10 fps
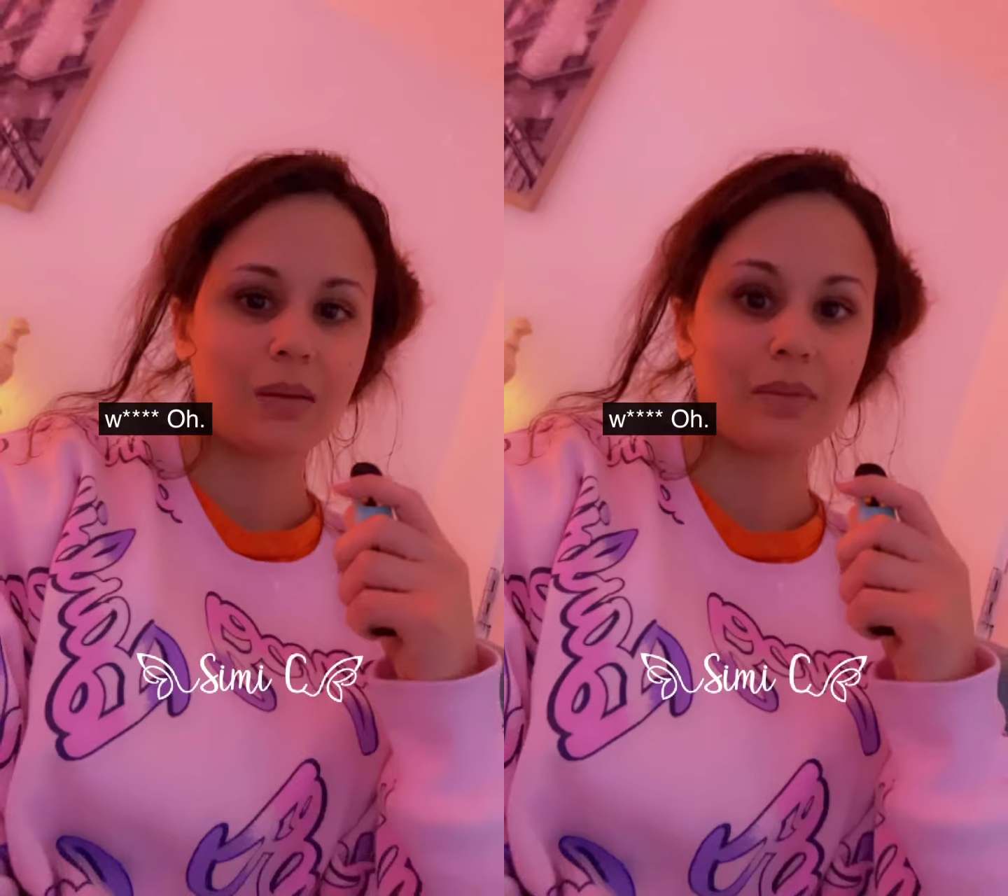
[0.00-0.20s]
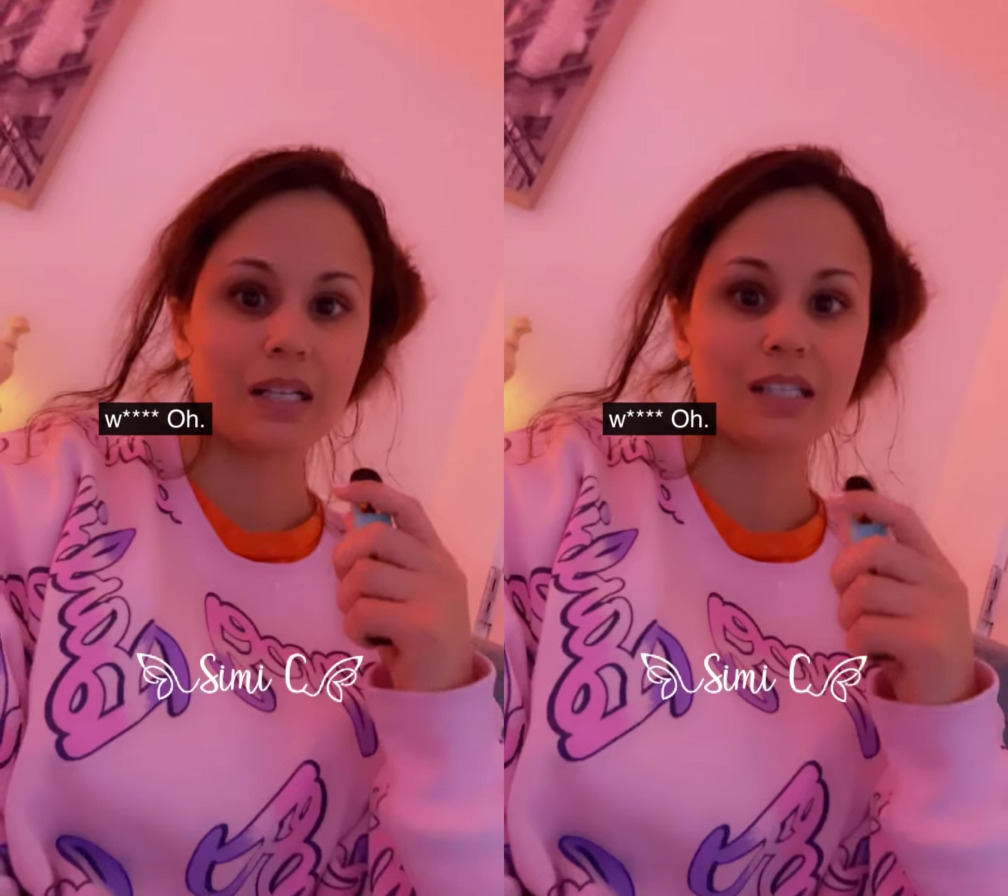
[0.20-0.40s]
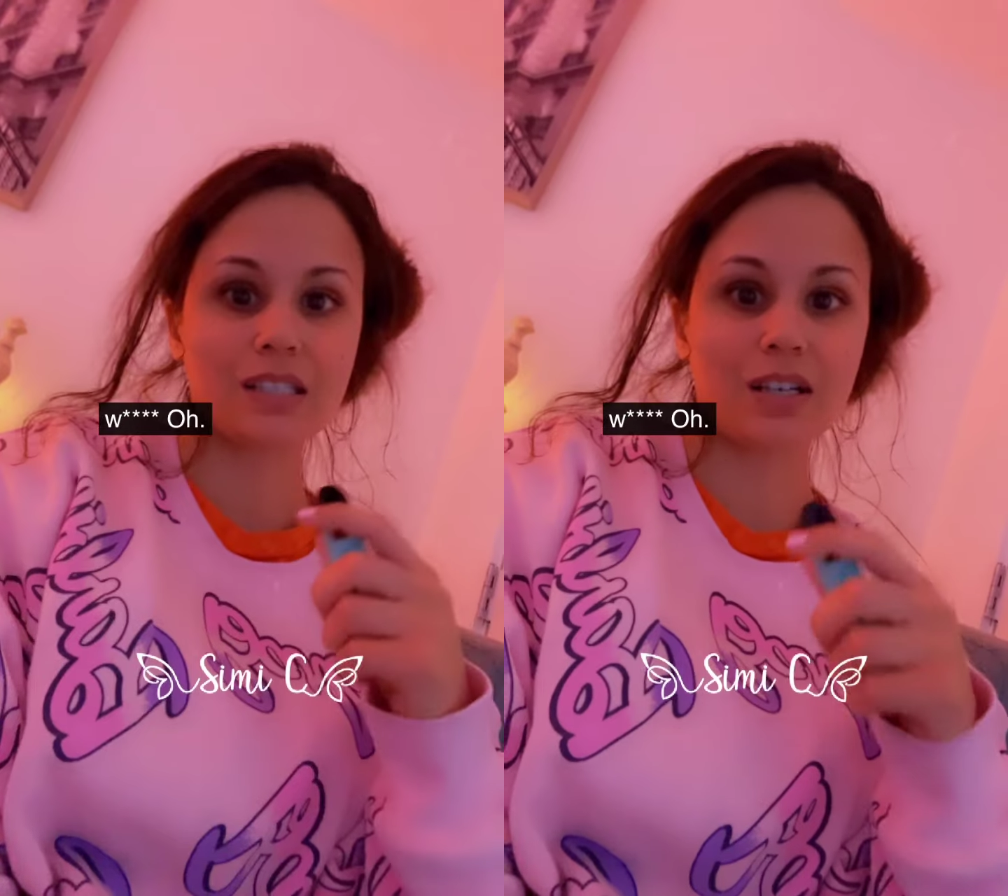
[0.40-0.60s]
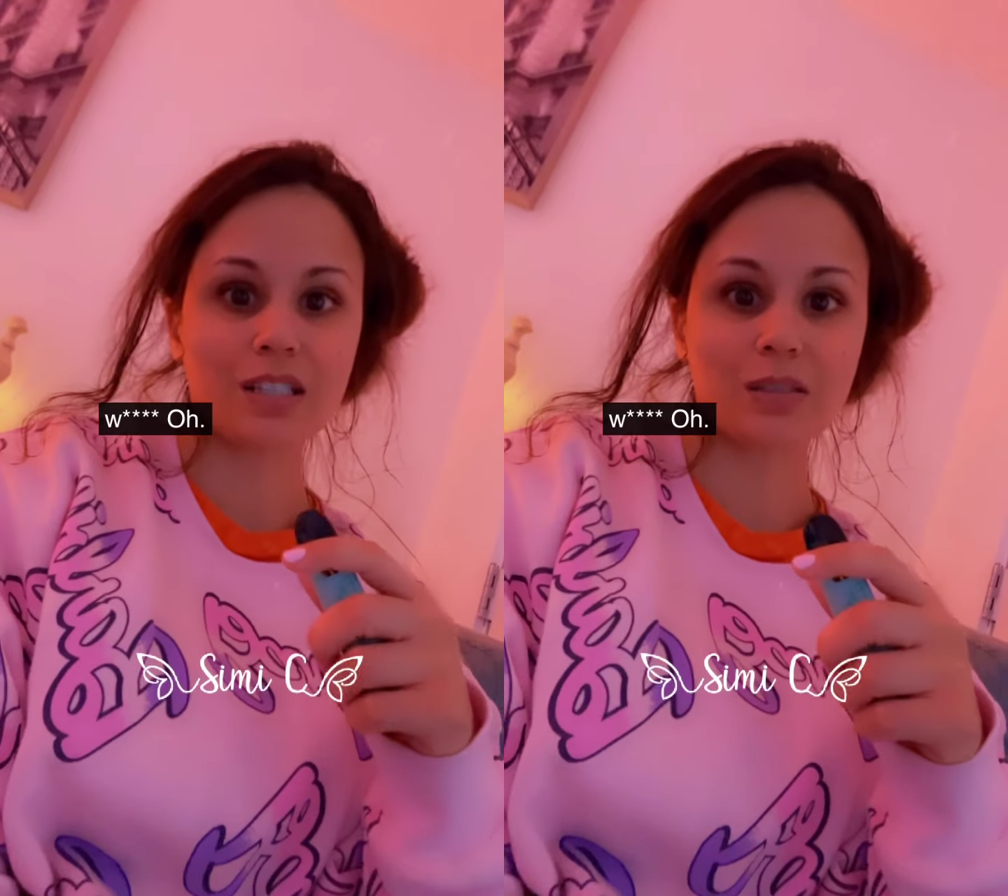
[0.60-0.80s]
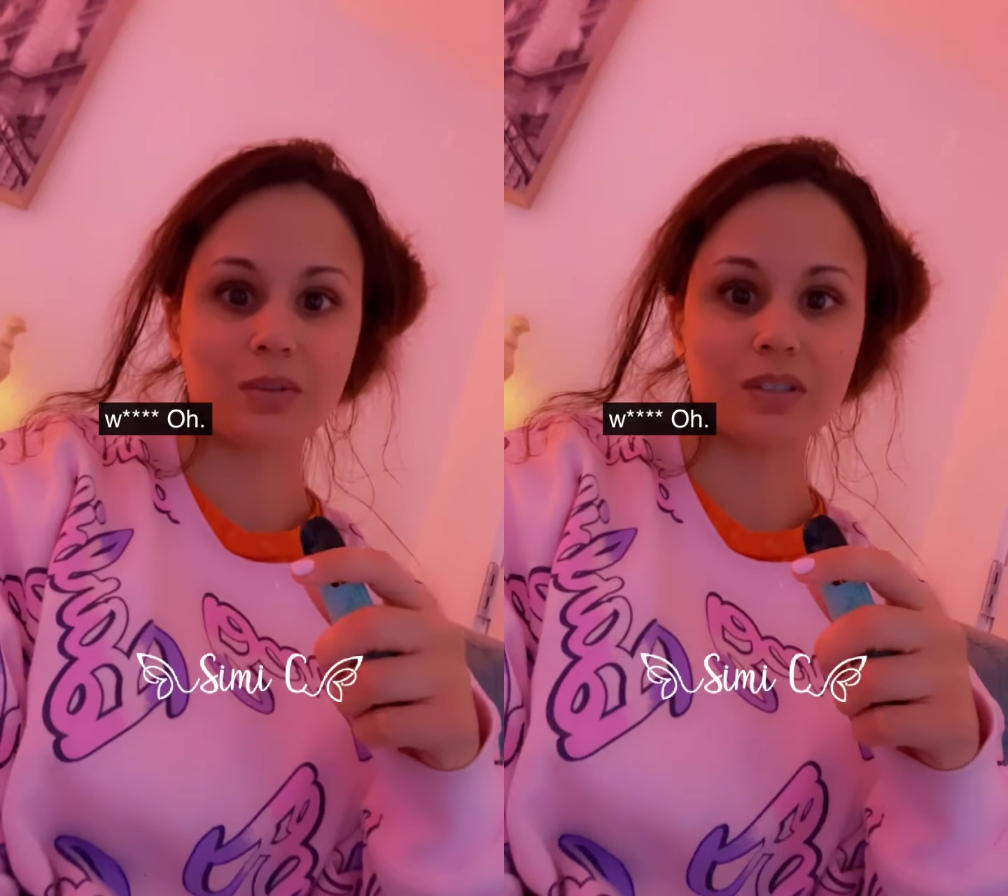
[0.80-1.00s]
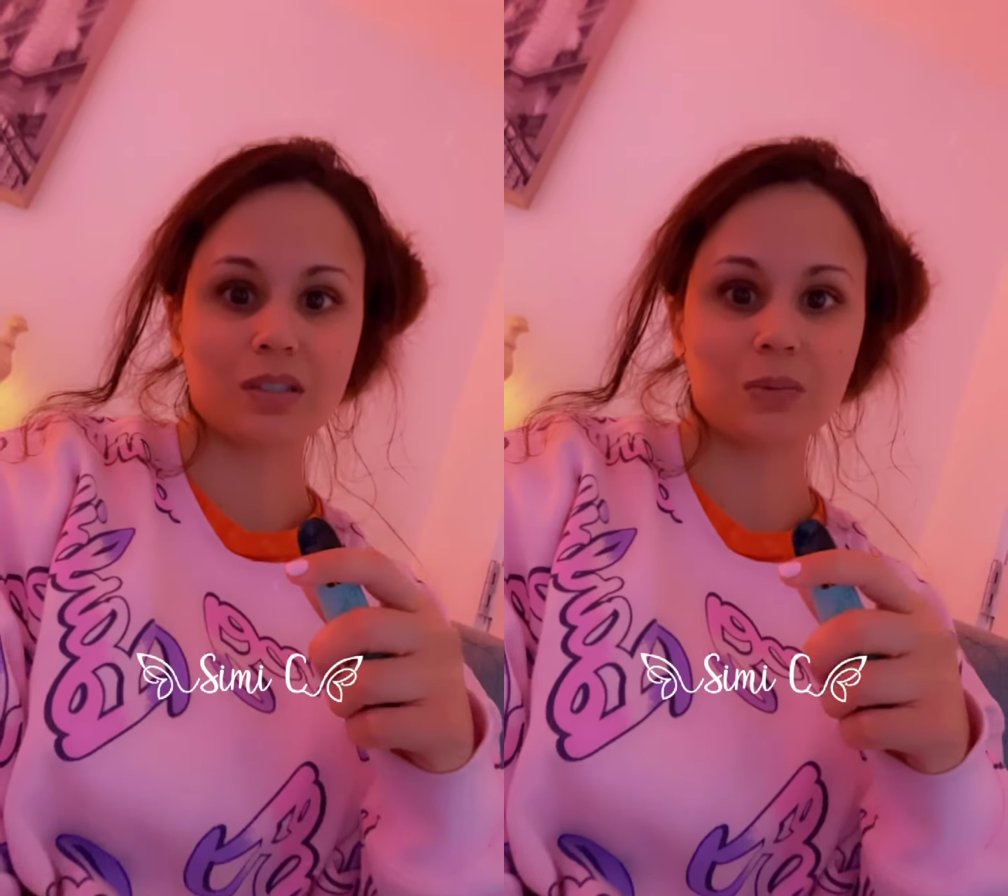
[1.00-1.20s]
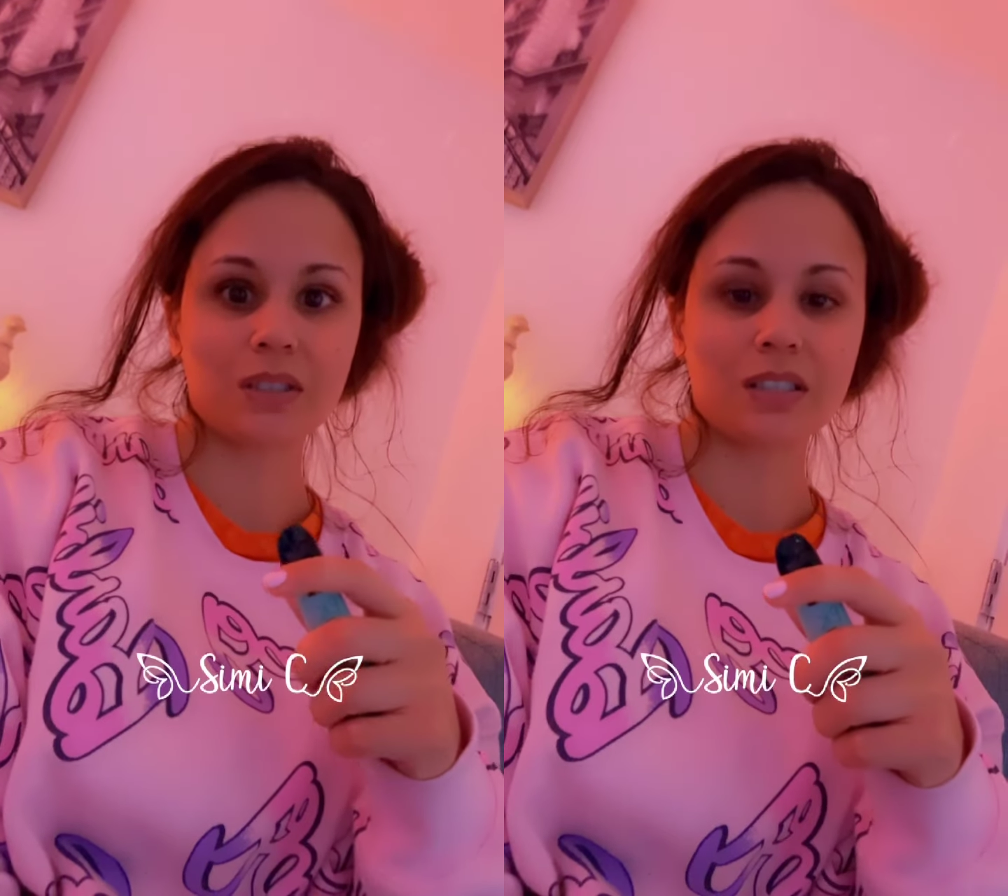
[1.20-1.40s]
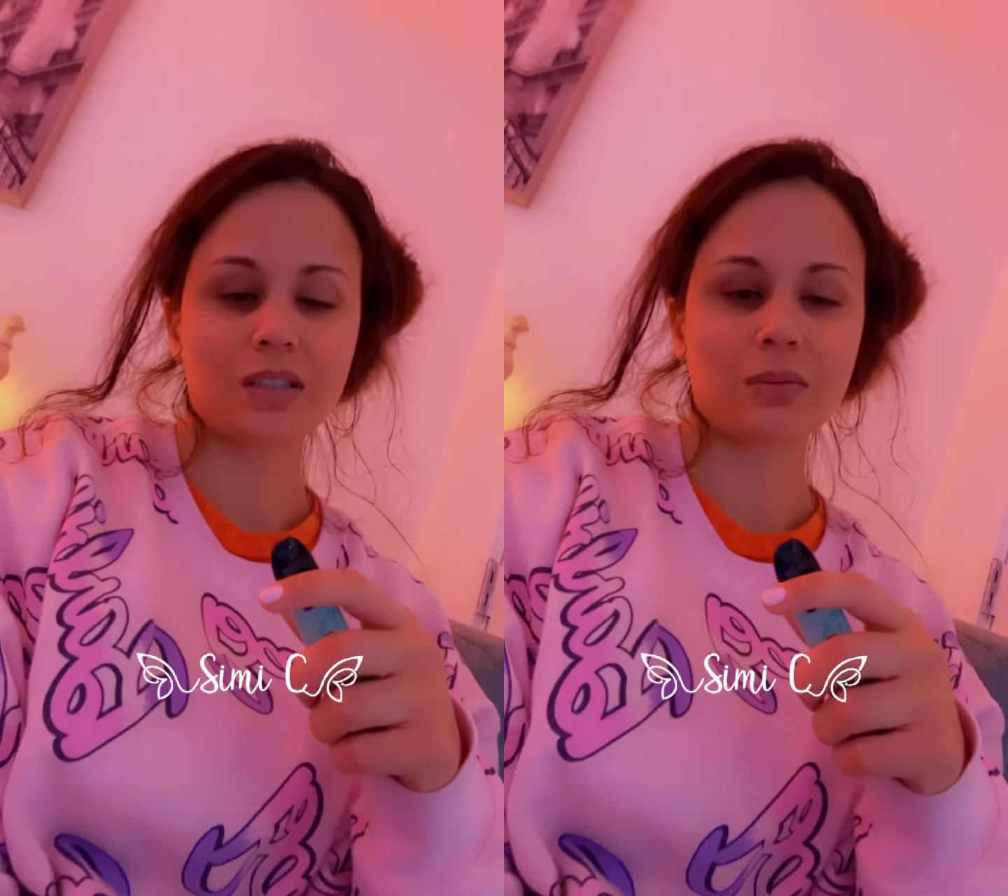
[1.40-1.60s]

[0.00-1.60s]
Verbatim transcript: But it's not smoking weed.